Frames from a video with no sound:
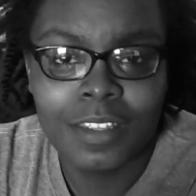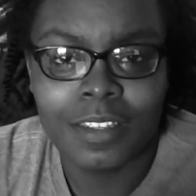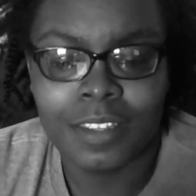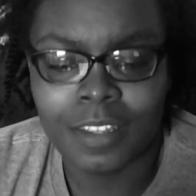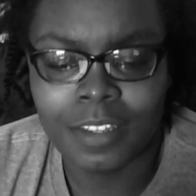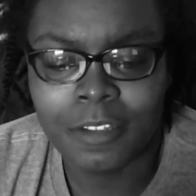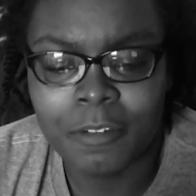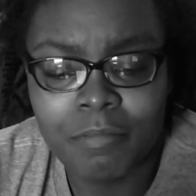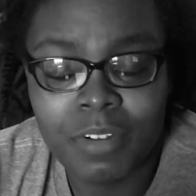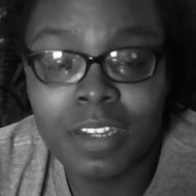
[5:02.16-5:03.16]
Yeah,
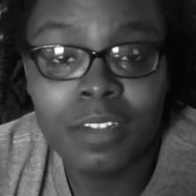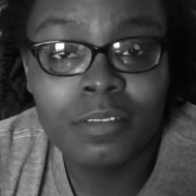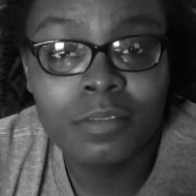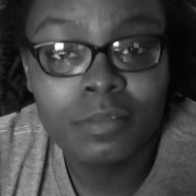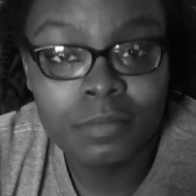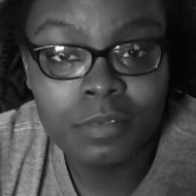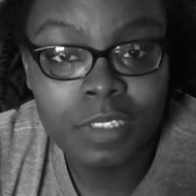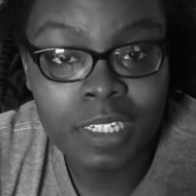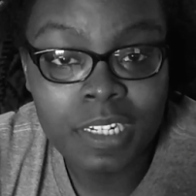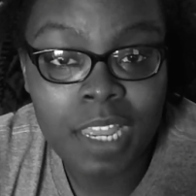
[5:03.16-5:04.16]
but
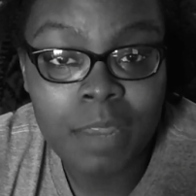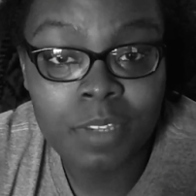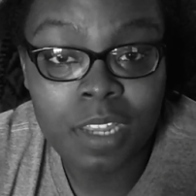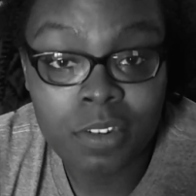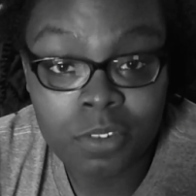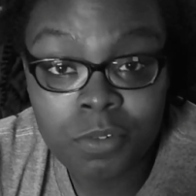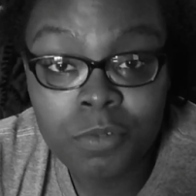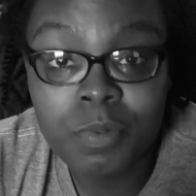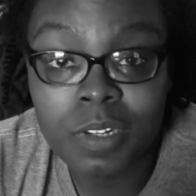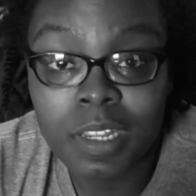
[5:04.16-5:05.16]
any games that I do
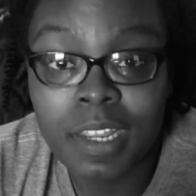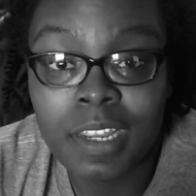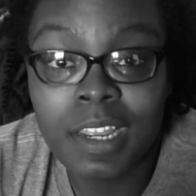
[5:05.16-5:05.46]
play,